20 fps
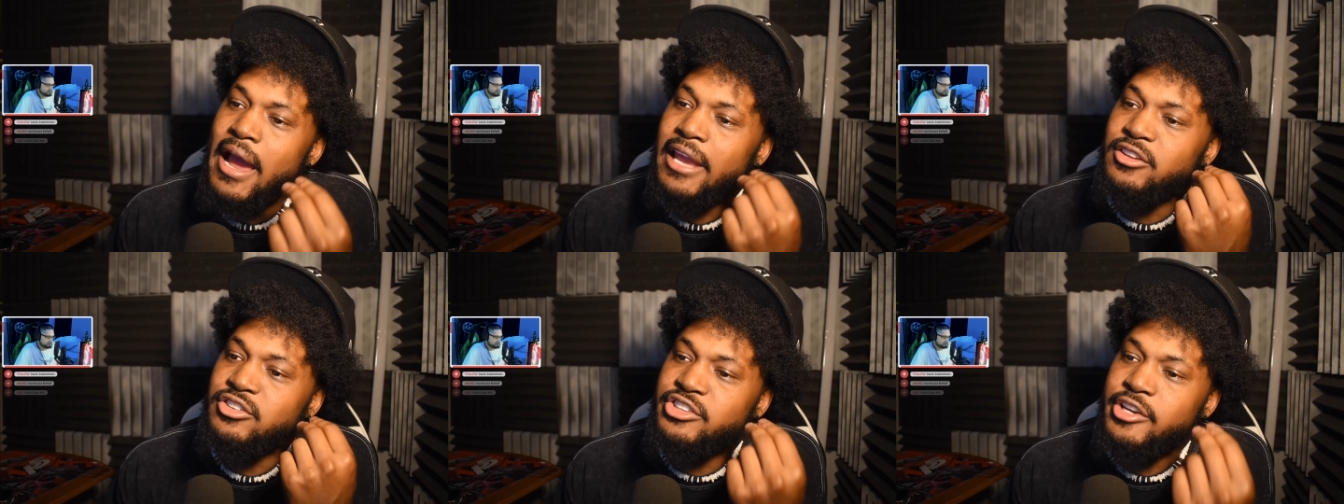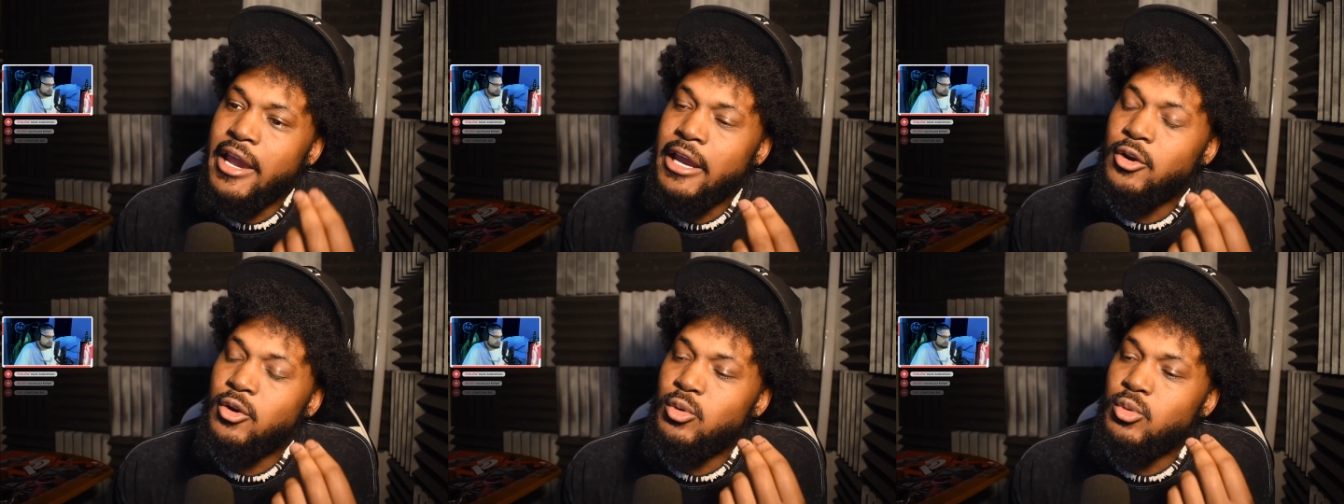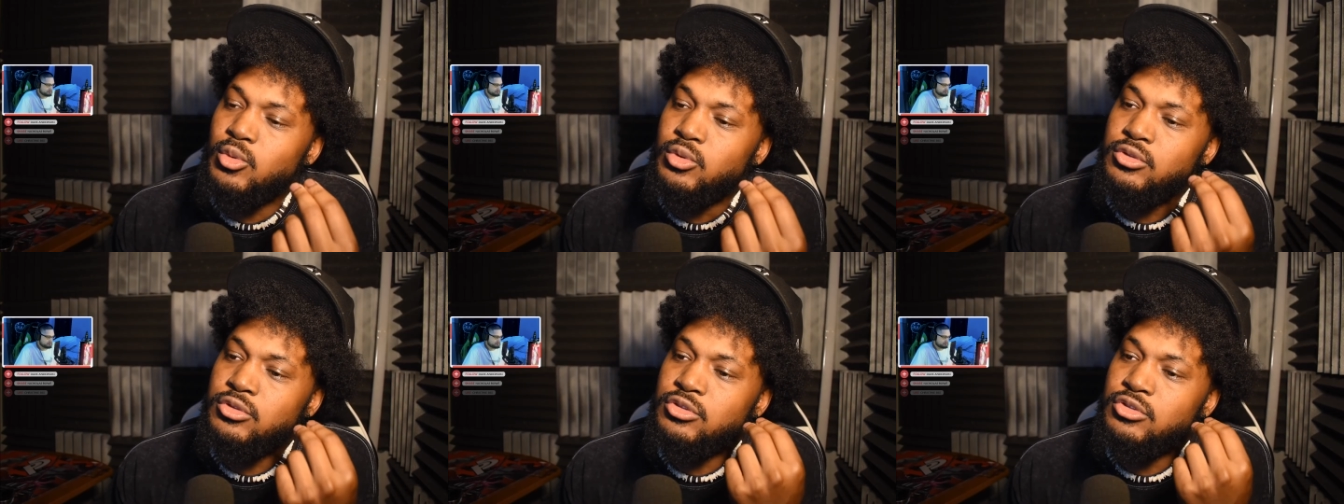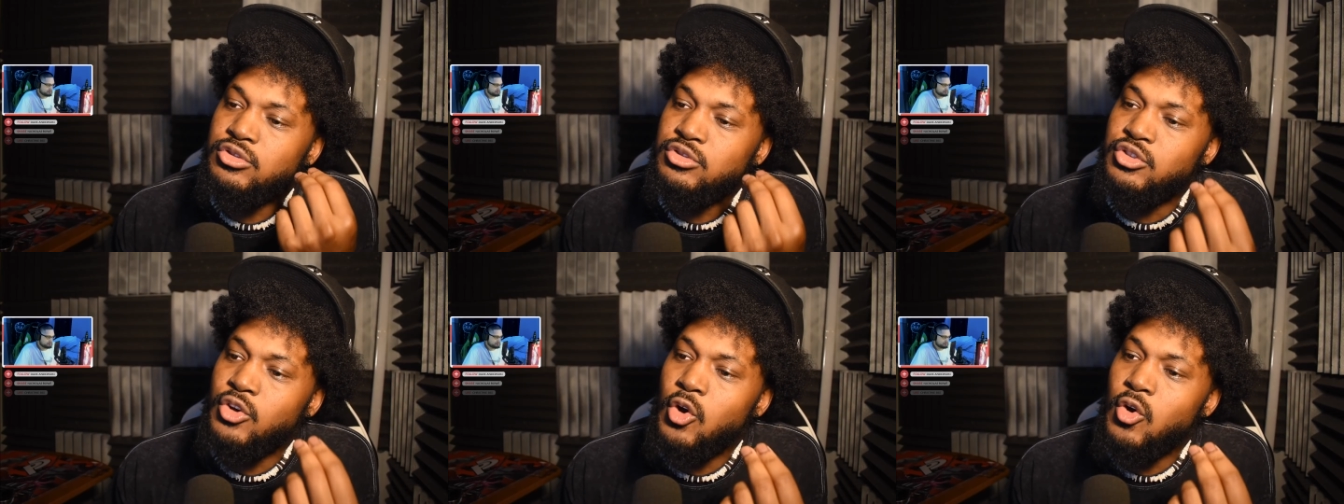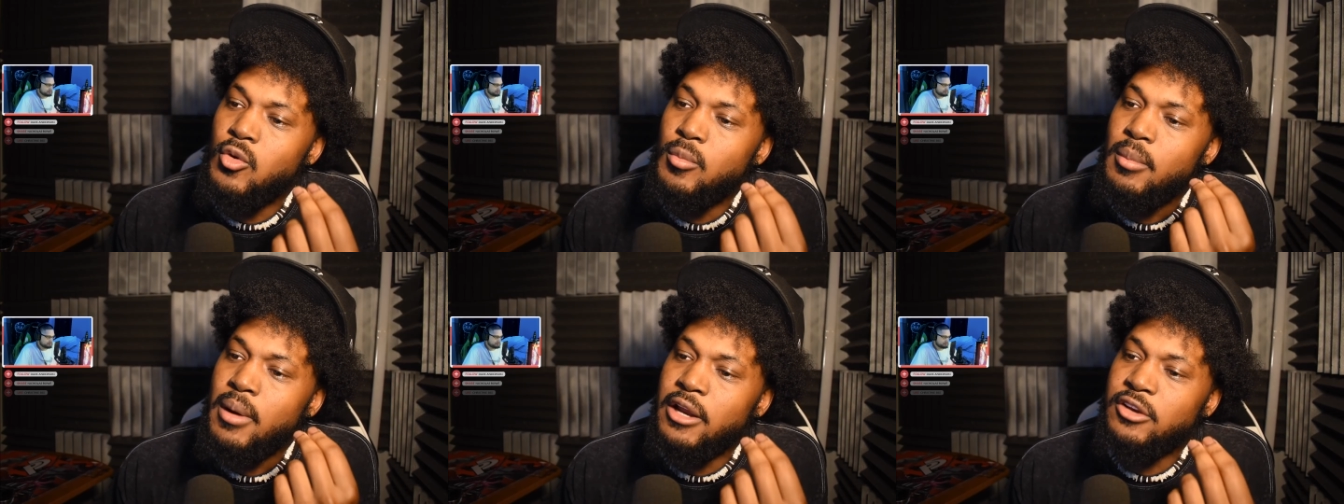channel so
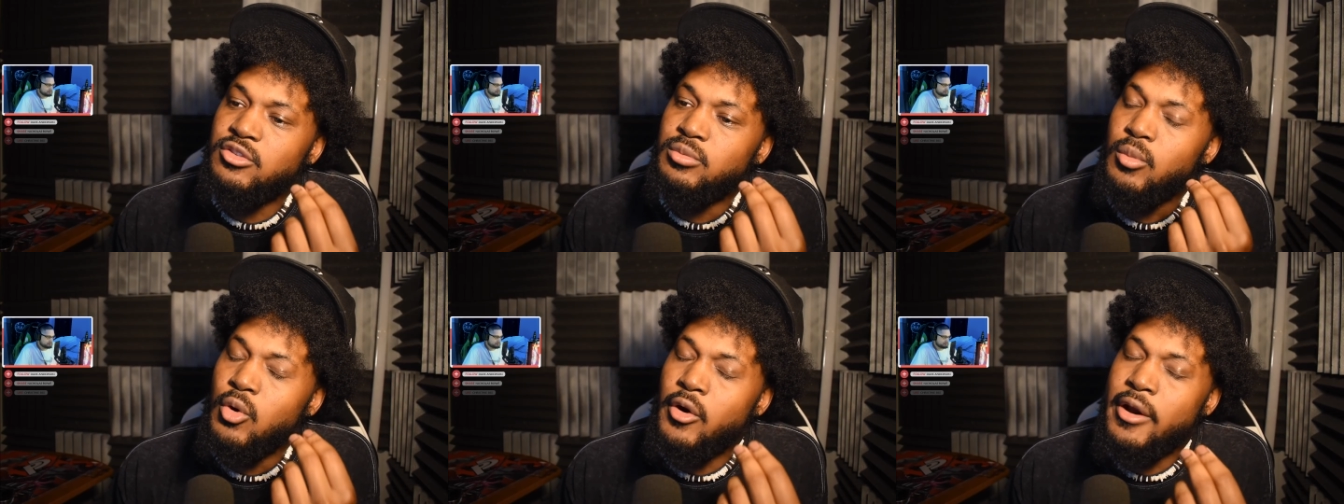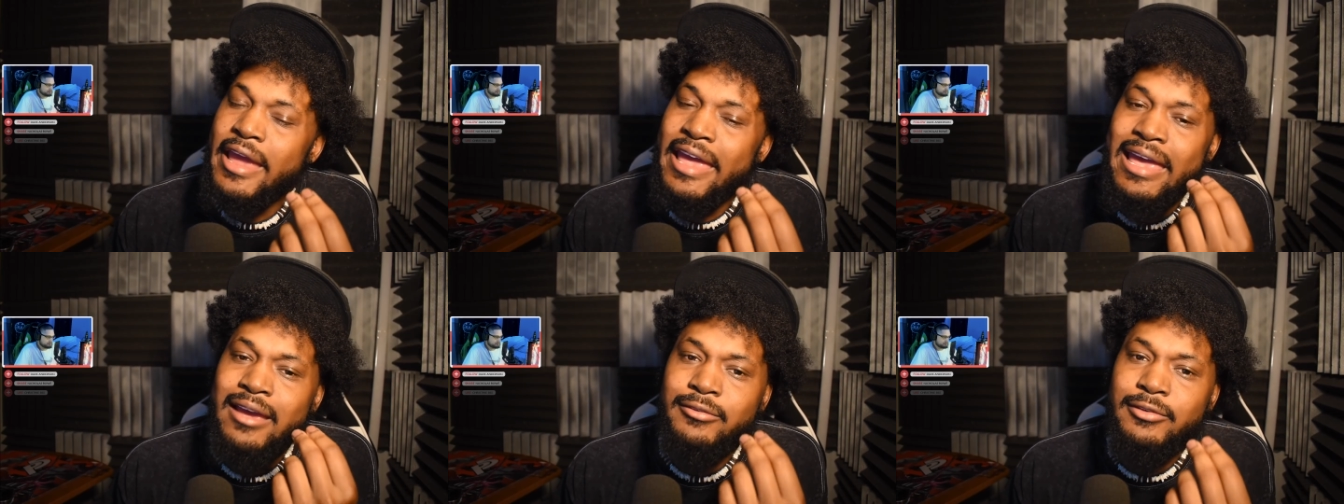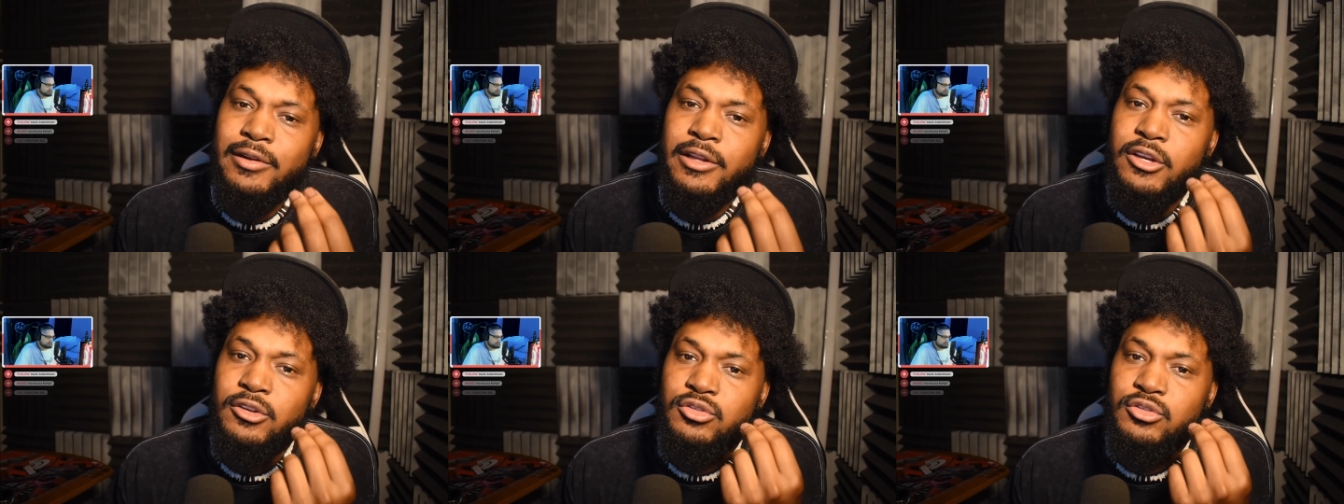much more heavily